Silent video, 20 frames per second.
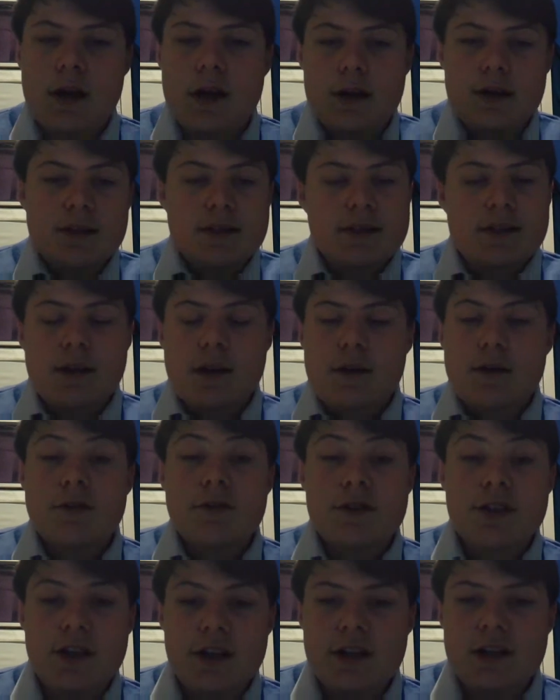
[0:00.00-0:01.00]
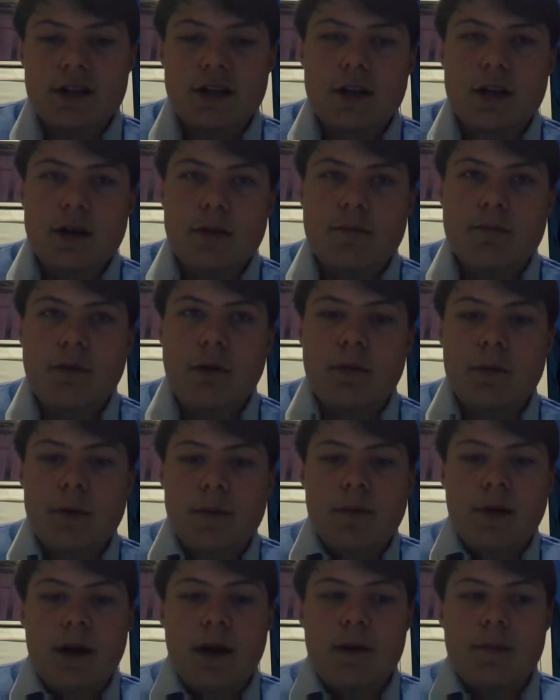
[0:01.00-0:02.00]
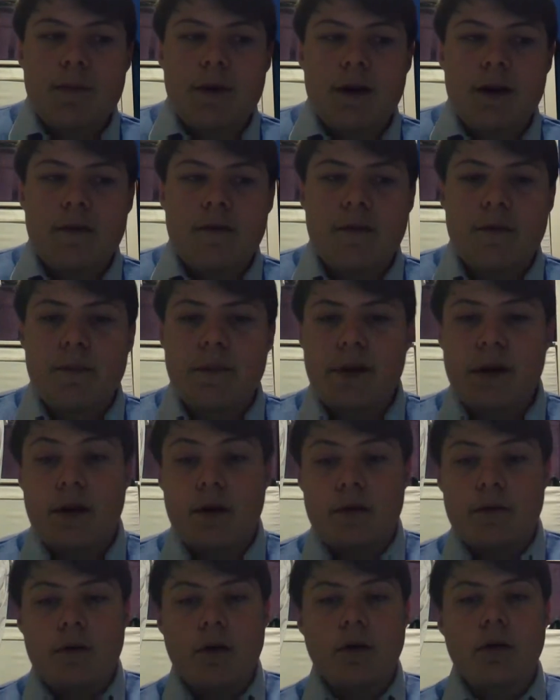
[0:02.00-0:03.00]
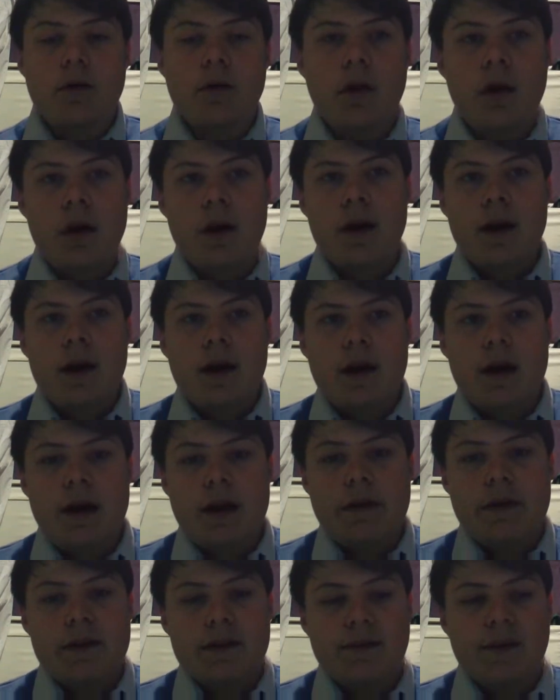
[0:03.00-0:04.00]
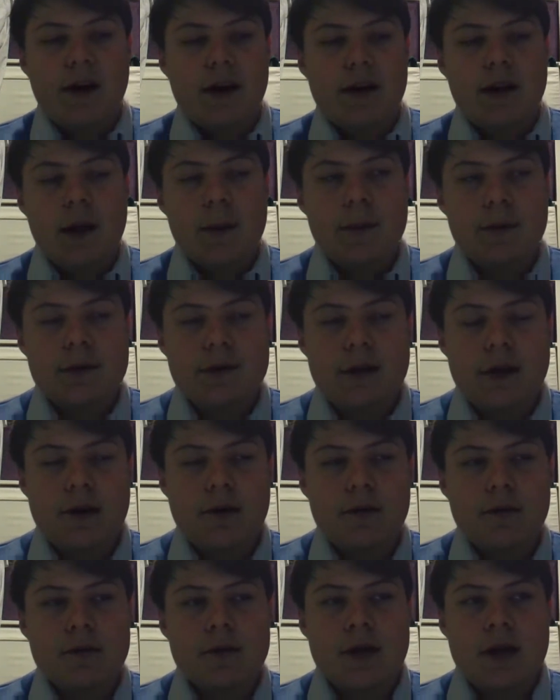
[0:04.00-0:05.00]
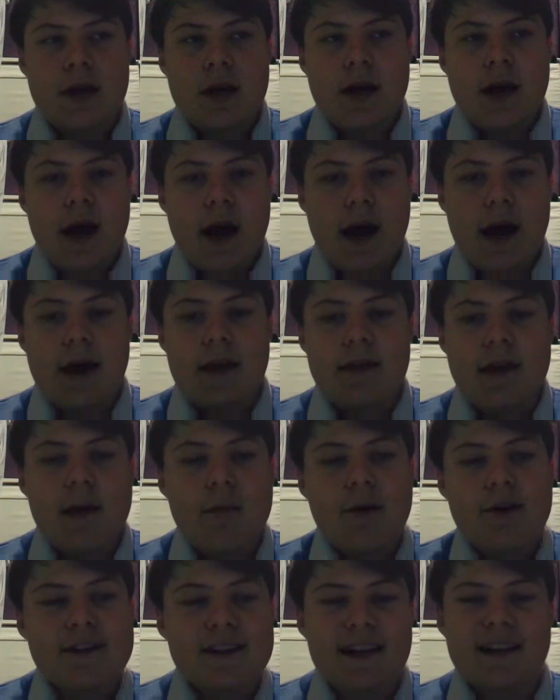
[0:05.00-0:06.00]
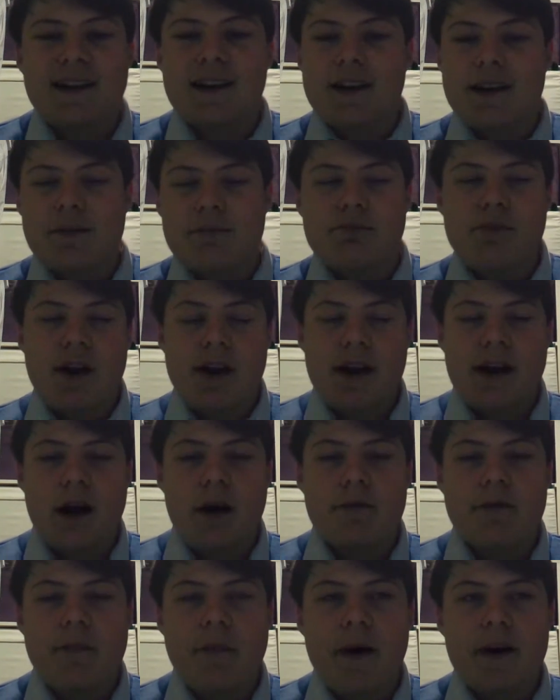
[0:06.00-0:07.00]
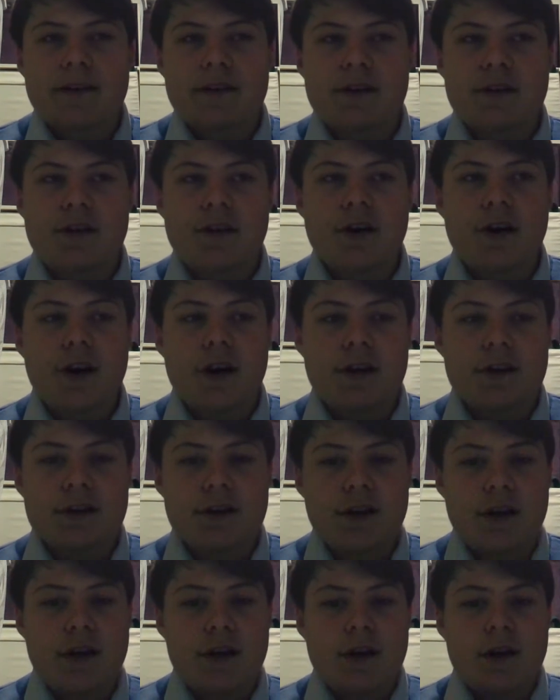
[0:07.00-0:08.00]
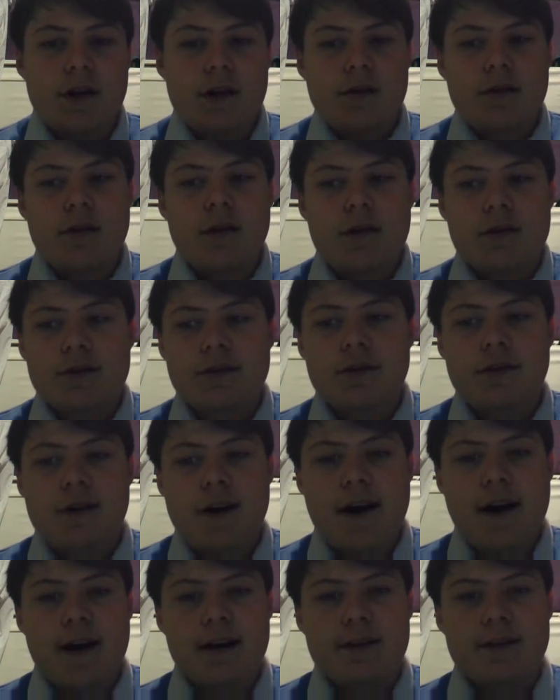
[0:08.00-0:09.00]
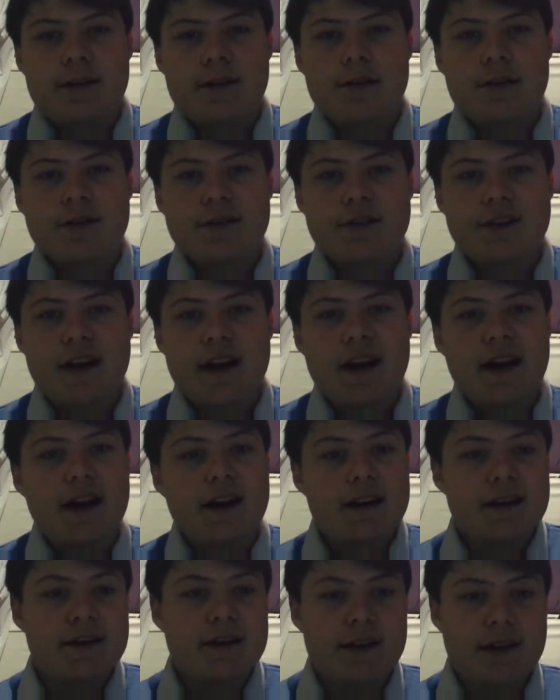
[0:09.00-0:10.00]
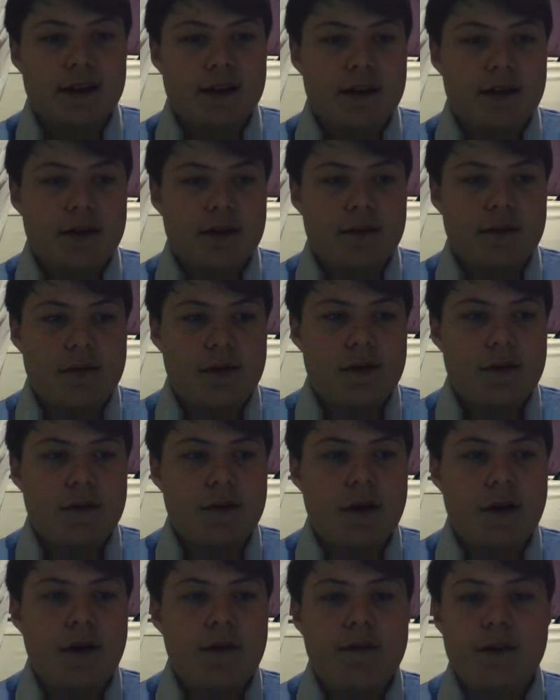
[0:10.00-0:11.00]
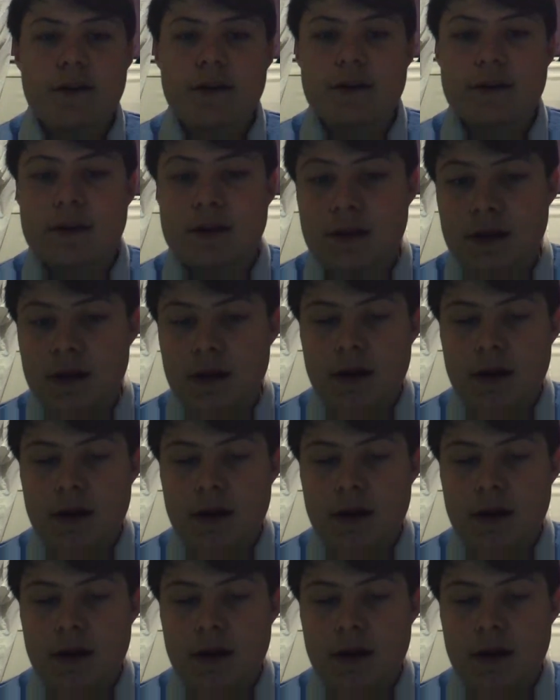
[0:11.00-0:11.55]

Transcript: So she's going to probably play a bit of a bigger role in this final episode, and they're most likely going to break out of the passenger, and those two characters and Vinder's